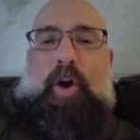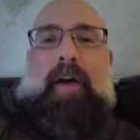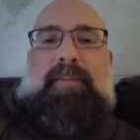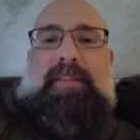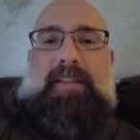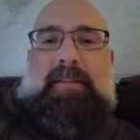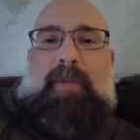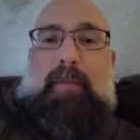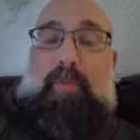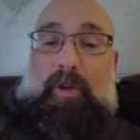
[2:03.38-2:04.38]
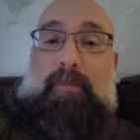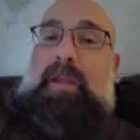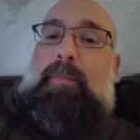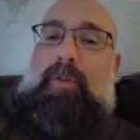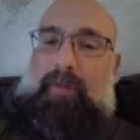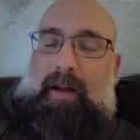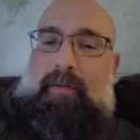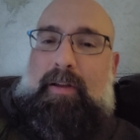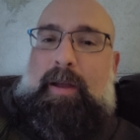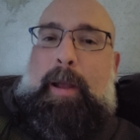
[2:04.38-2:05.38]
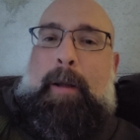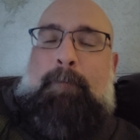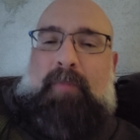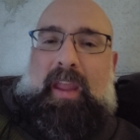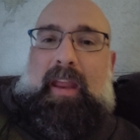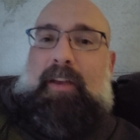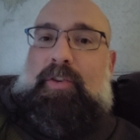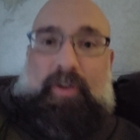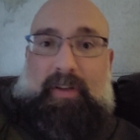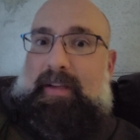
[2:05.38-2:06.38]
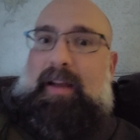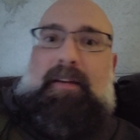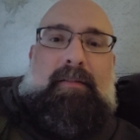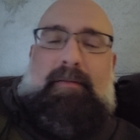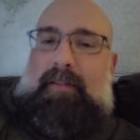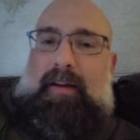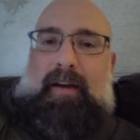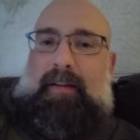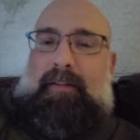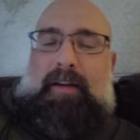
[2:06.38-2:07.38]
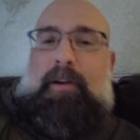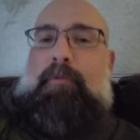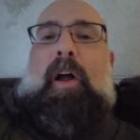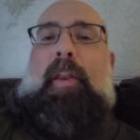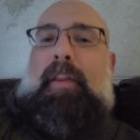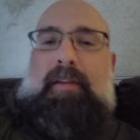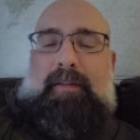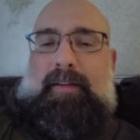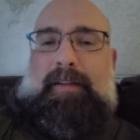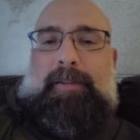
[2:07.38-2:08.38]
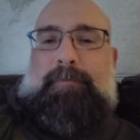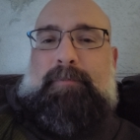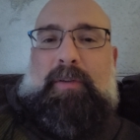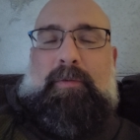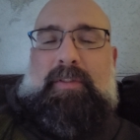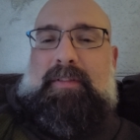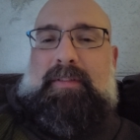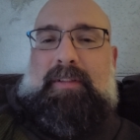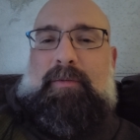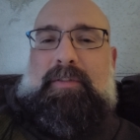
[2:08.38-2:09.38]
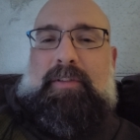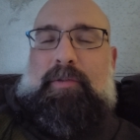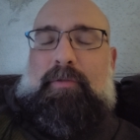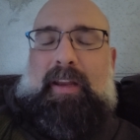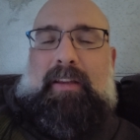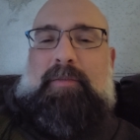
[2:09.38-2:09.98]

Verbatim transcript: in the off season by pulling people around, and took us on on a, on a run. Um, it was it was a great